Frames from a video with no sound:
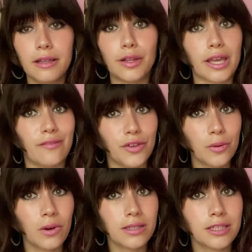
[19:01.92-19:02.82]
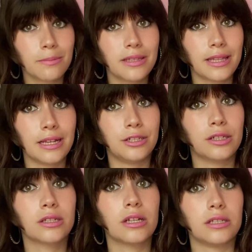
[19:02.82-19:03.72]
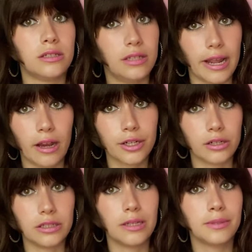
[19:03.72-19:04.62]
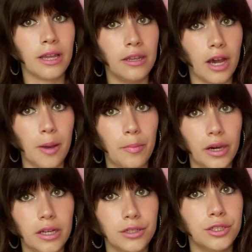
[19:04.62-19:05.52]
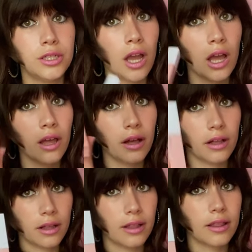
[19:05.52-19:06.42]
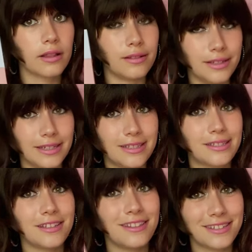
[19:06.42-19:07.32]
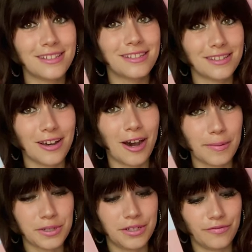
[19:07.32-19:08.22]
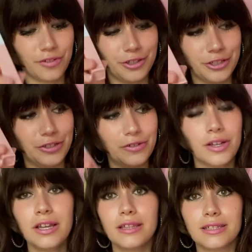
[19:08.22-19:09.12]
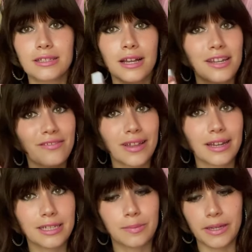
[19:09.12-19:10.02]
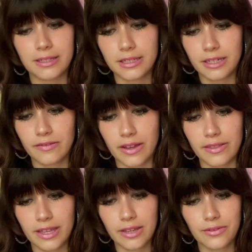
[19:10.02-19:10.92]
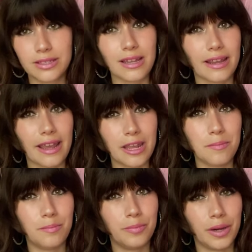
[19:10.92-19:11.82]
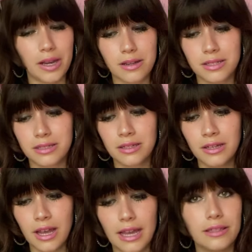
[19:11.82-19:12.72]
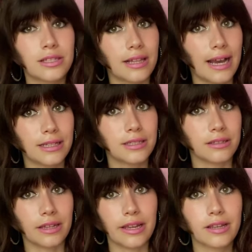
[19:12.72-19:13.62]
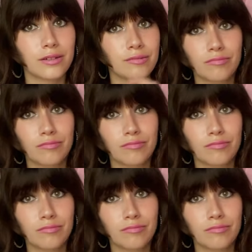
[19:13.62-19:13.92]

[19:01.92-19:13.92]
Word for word: Look, if you want something that is just gonna stay on your lips and not budge, this. This is the option for you. This is not even that expensive. I think it was like eight bucks. And this lasts like